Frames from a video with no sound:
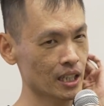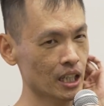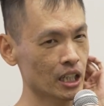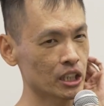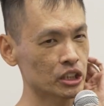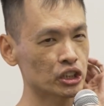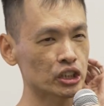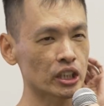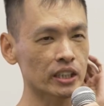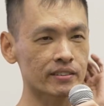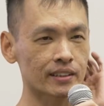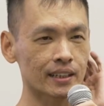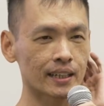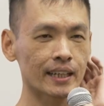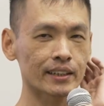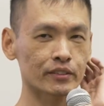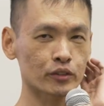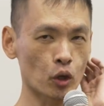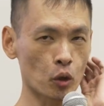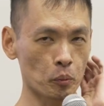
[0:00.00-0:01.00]
She has
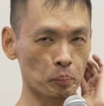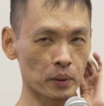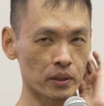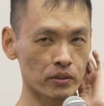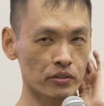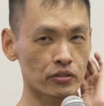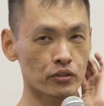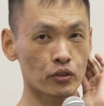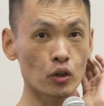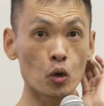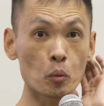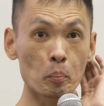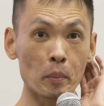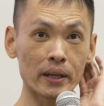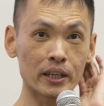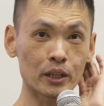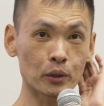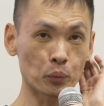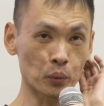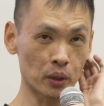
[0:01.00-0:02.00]
clicked open so
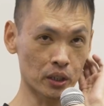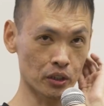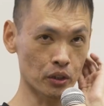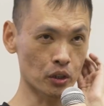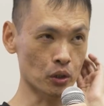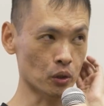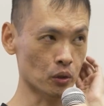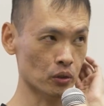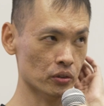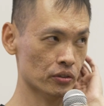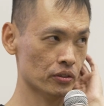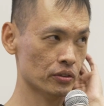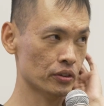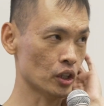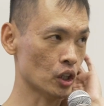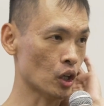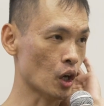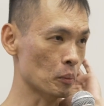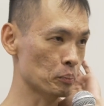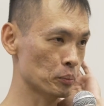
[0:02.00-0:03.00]
many windows, the
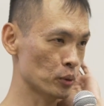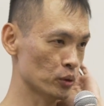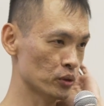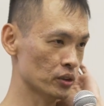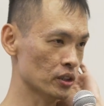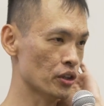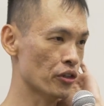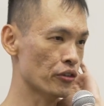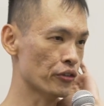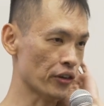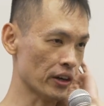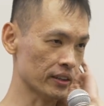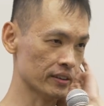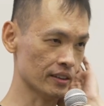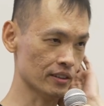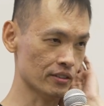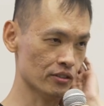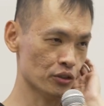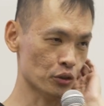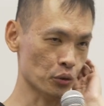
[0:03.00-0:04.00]
computer
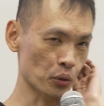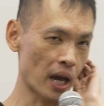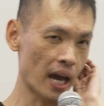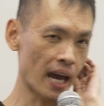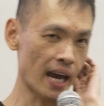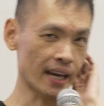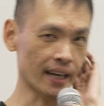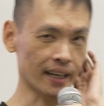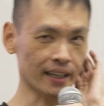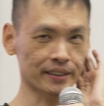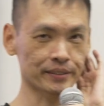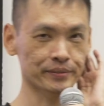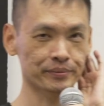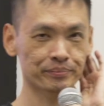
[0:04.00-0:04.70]
threatens to hang.